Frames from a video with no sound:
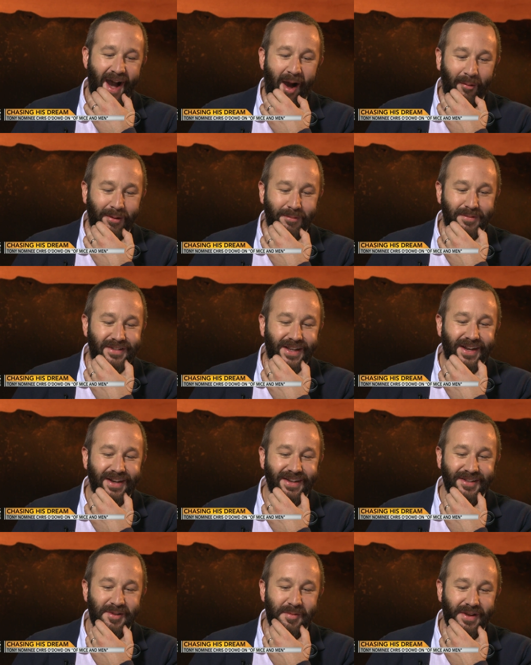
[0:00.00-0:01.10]
I mean,
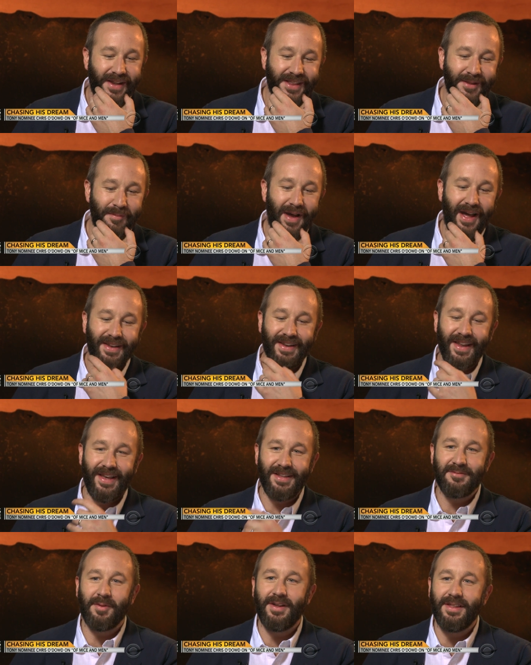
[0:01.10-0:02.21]
particularly on the, in the
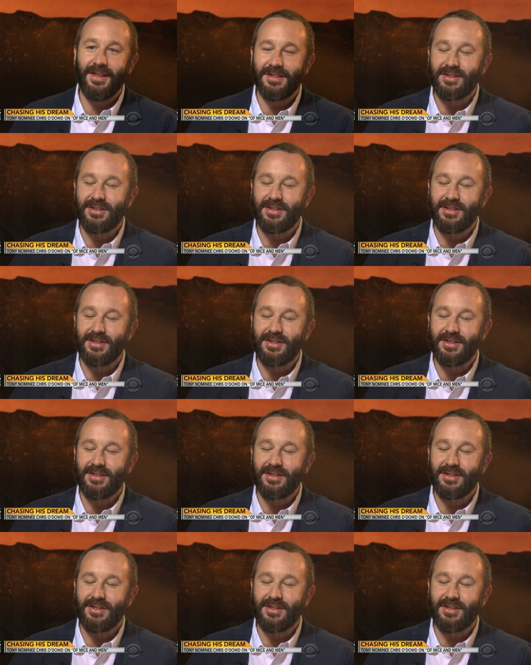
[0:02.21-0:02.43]
matinees when the